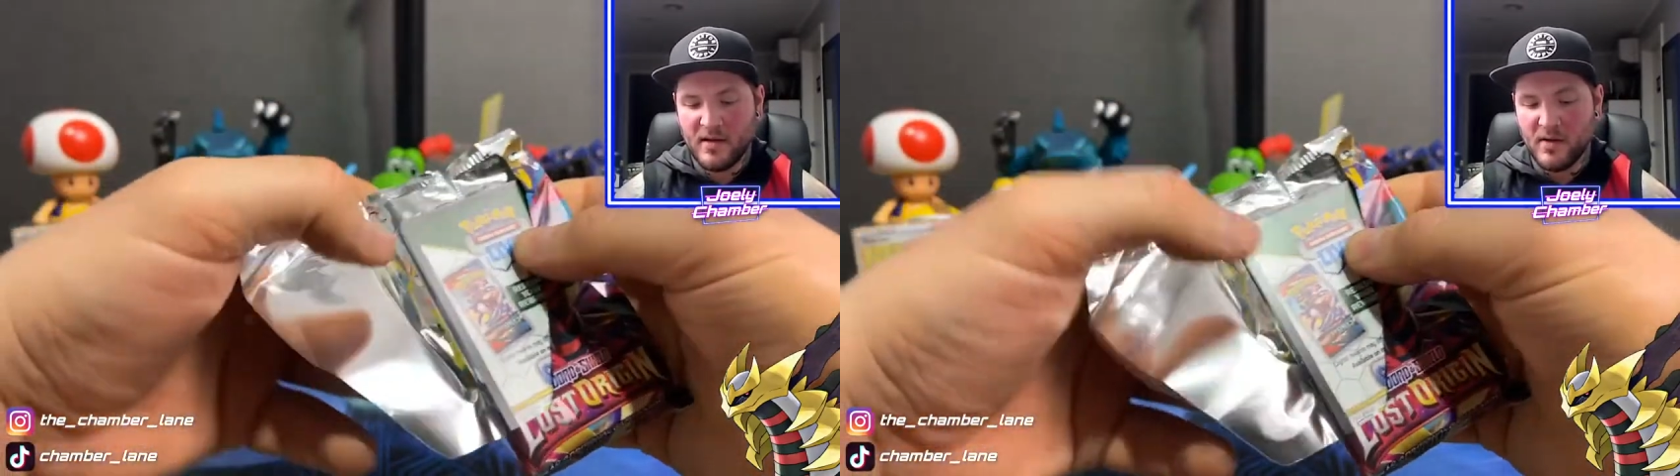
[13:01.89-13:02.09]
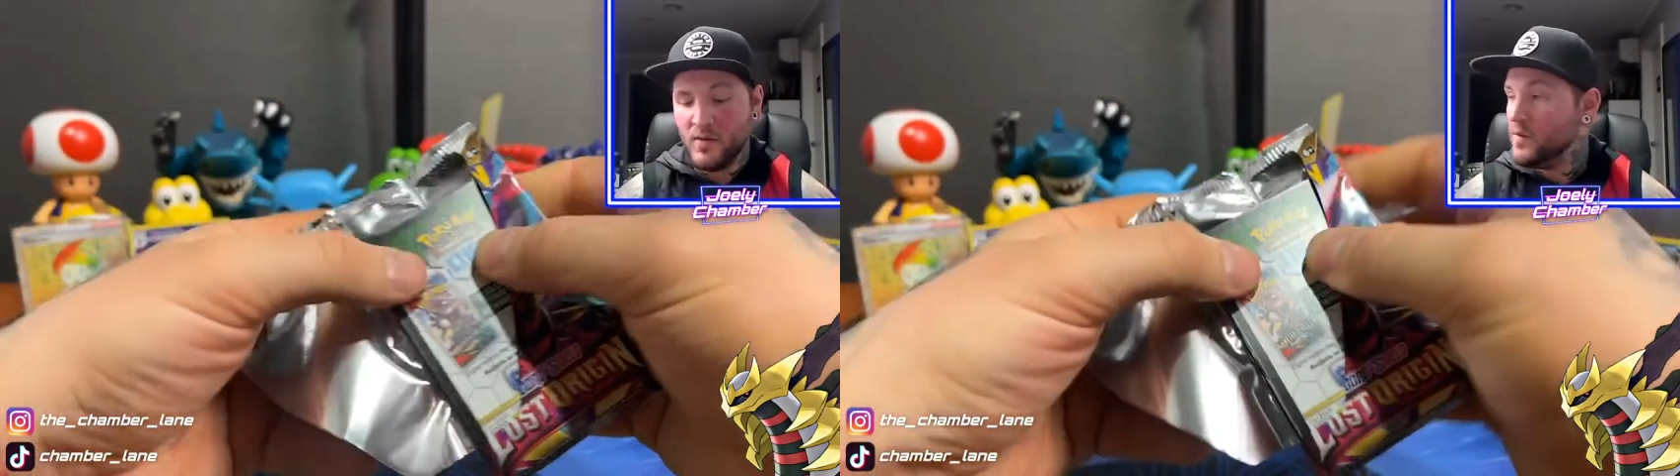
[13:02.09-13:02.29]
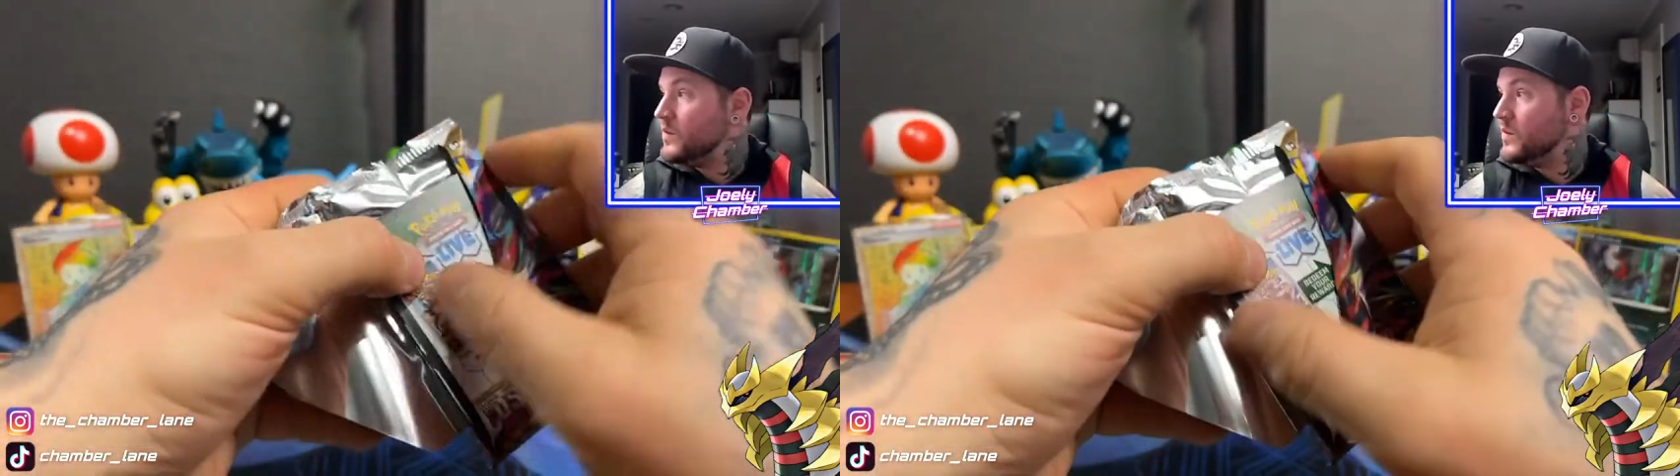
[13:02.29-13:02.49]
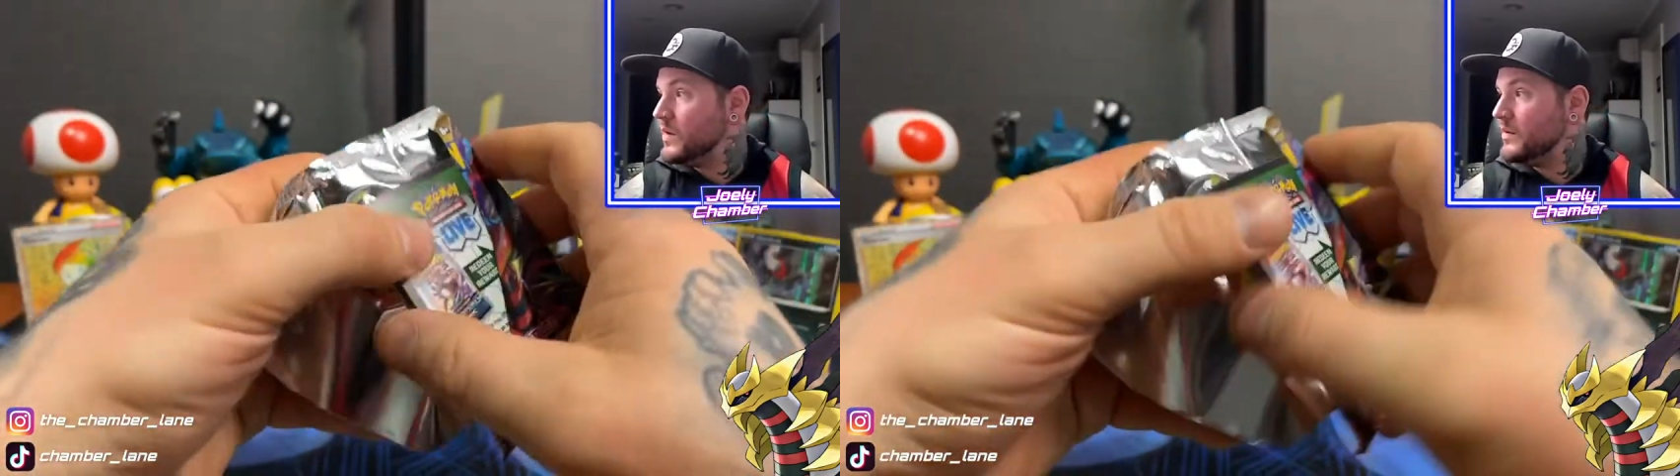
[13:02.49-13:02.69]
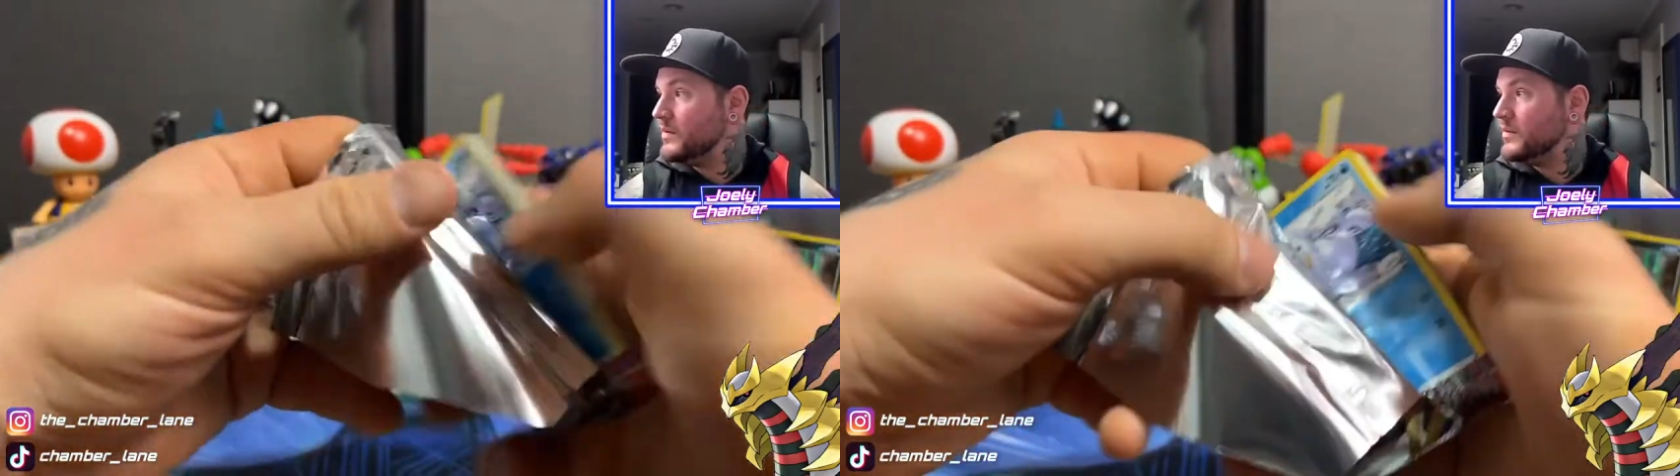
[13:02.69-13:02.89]
Ooh,
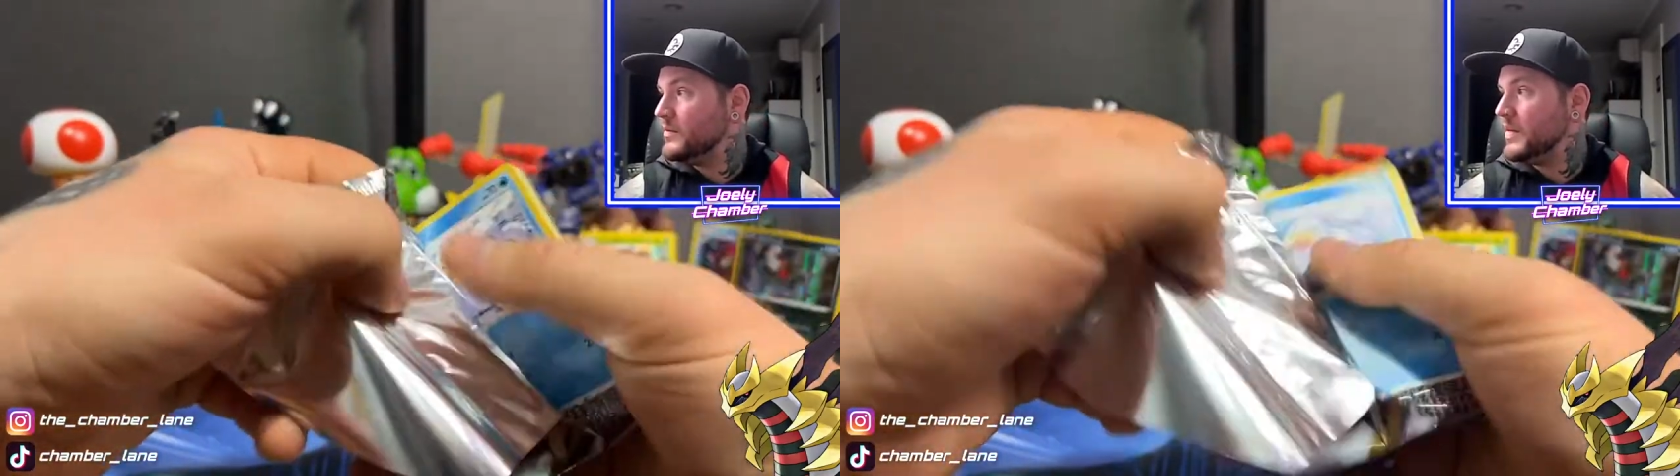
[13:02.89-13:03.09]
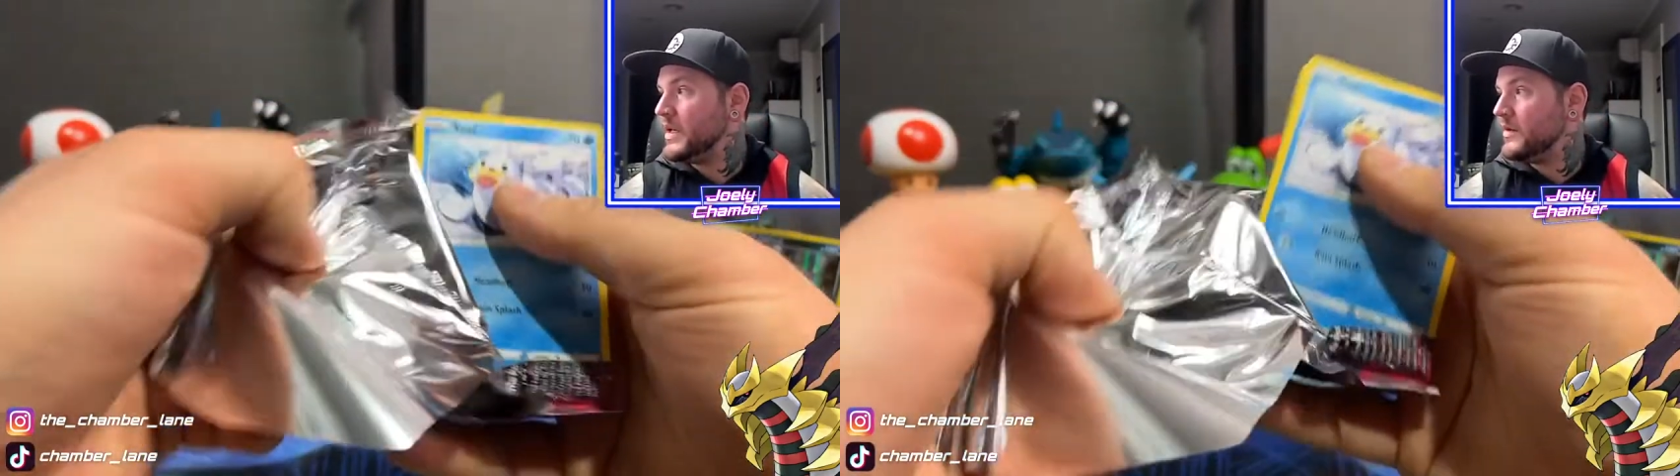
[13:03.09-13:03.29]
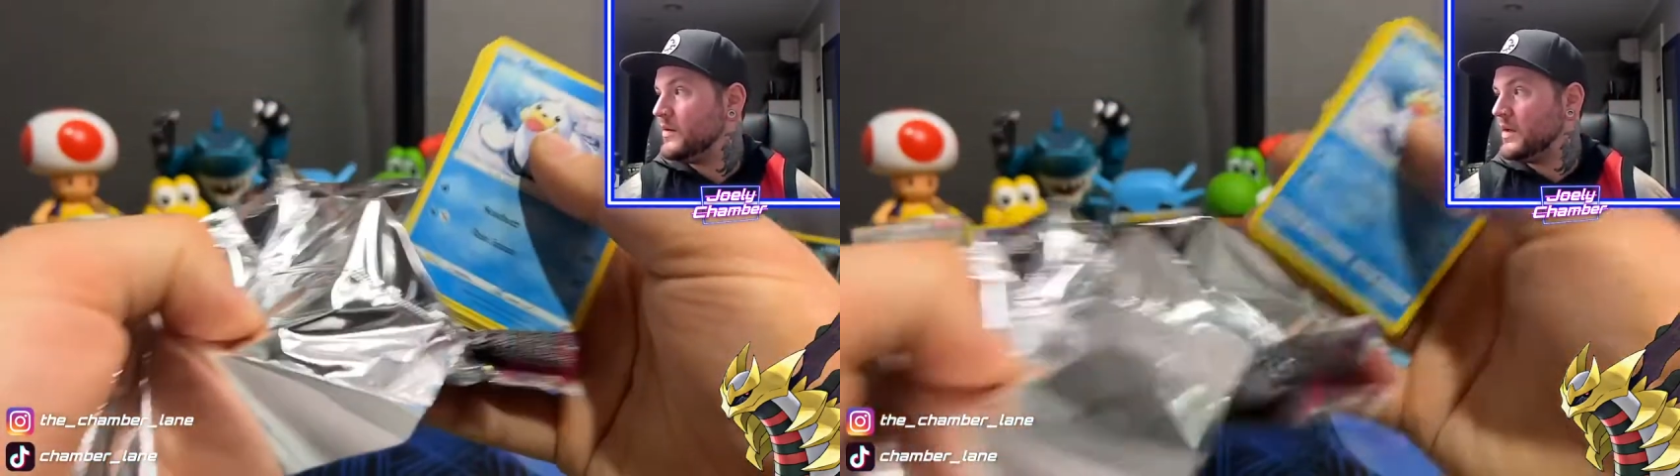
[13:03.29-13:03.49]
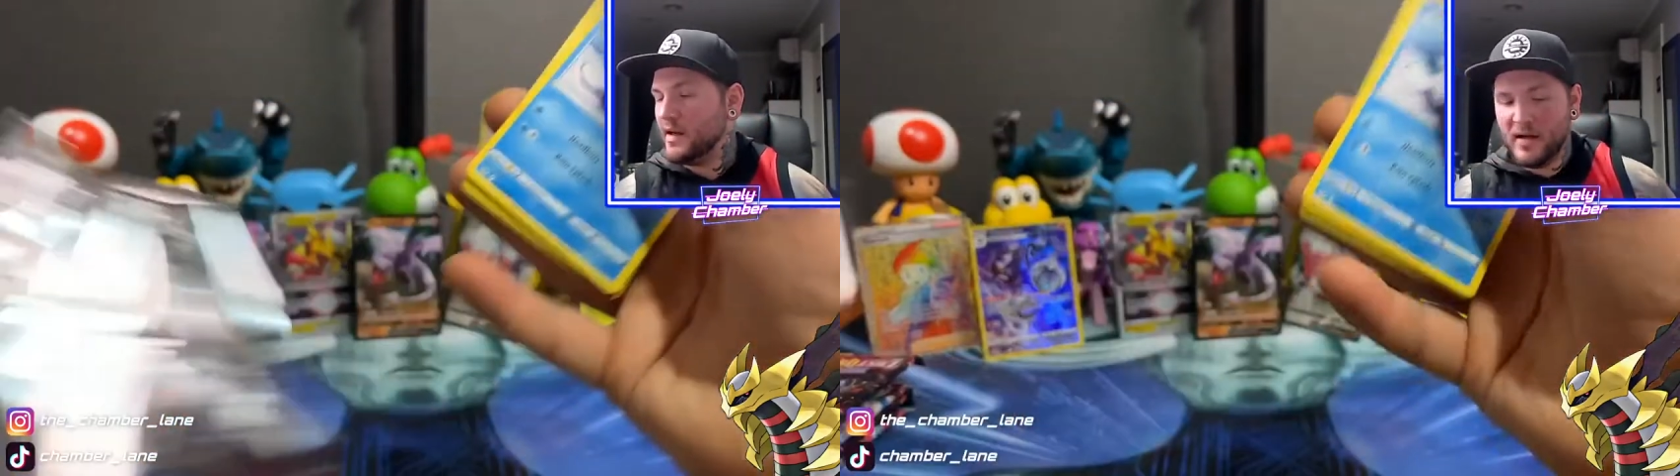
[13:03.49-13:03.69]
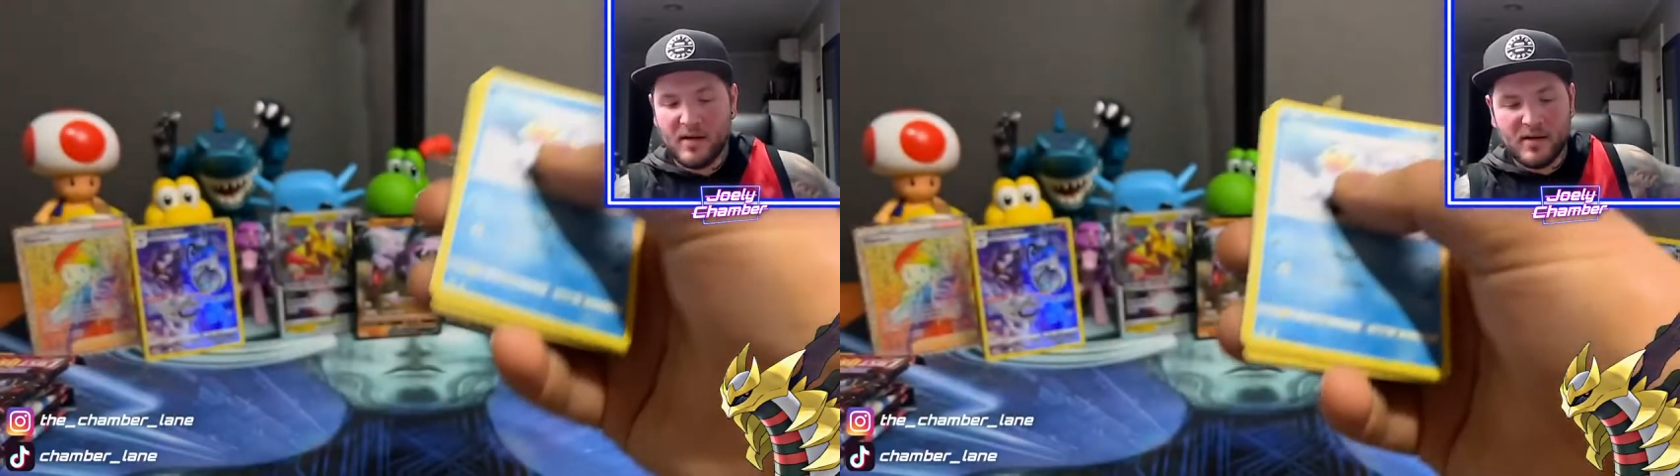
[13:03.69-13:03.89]
back key
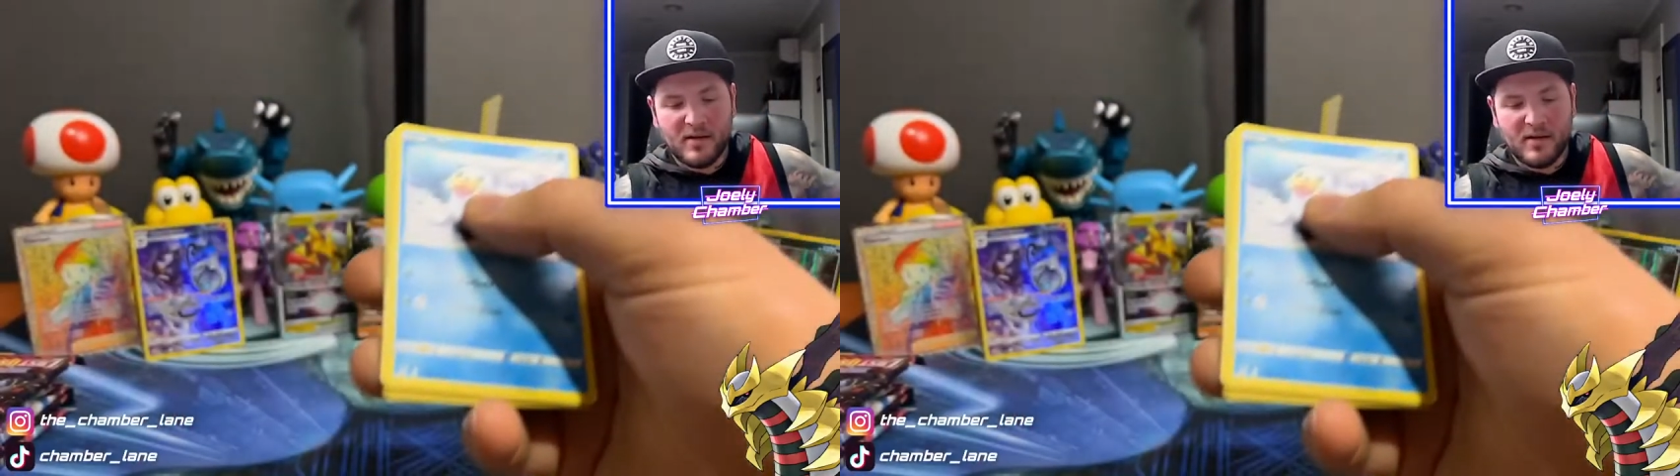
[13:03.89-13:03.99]
card.